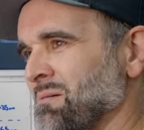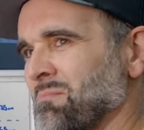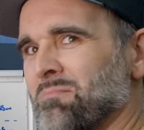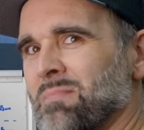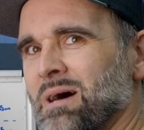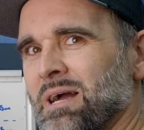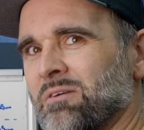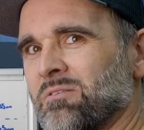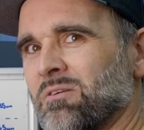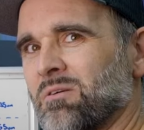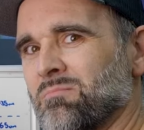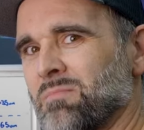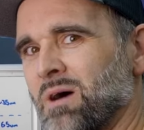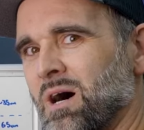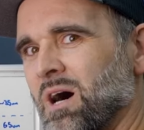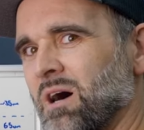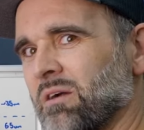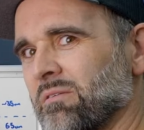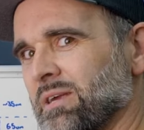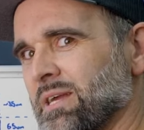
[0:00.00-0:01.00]
micro
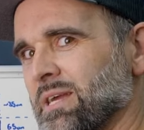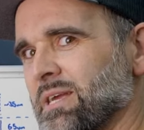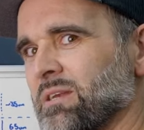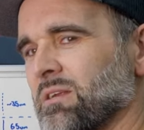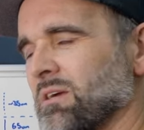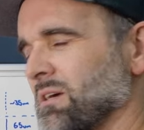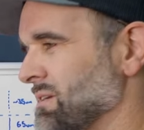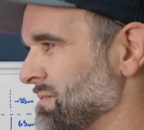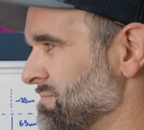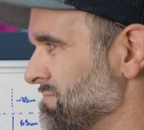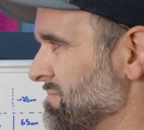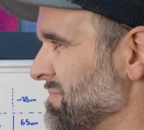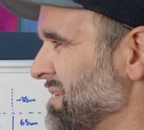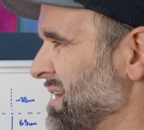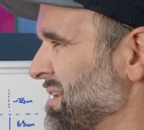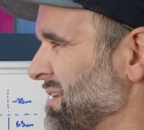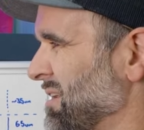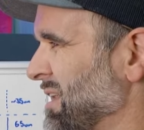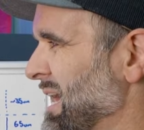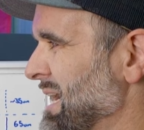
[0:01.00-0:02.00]
marring
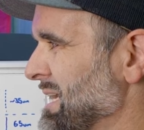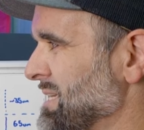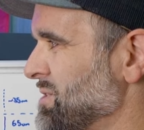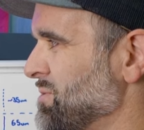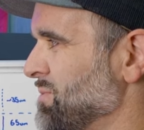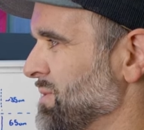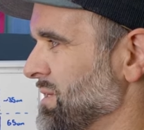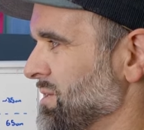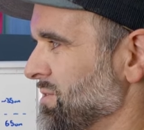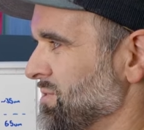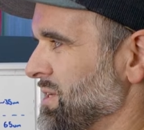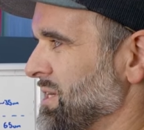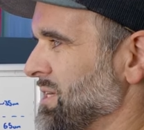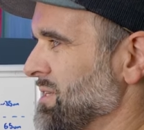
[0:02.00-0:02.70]
and light swirls,